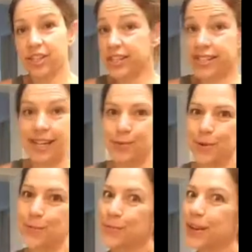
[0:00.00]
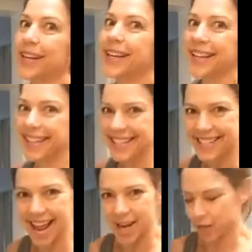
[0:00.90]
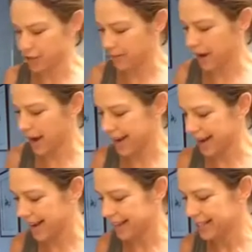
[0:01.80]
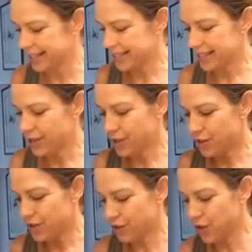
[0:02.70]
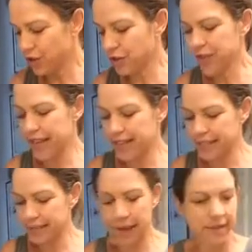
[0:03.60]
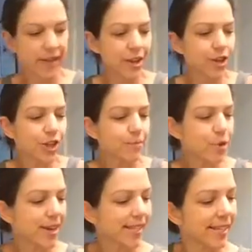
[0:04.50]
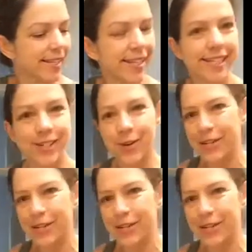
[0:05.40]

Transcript: can see I'm completely attached to my cute things, but they're usually presents, or I